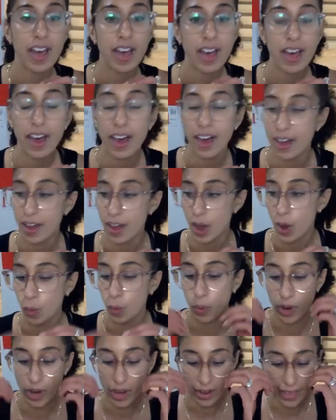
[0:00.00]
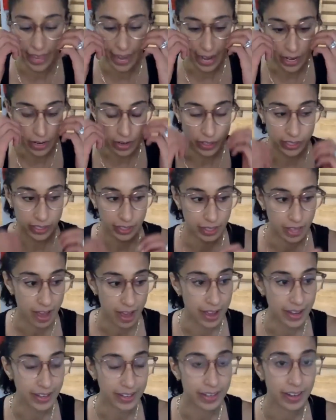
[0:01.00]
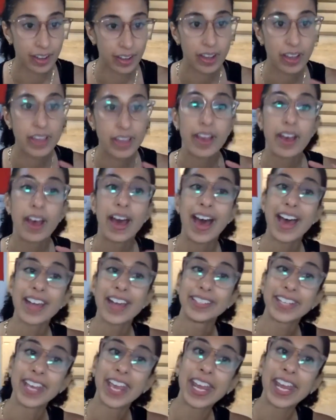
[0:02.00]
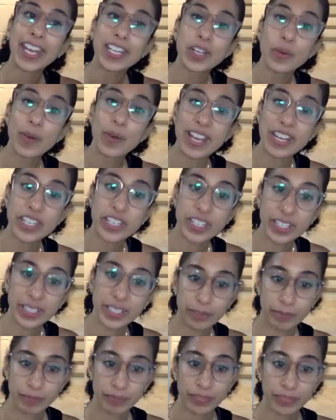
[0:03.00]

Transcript: uh, a word that I use a lot attenuation.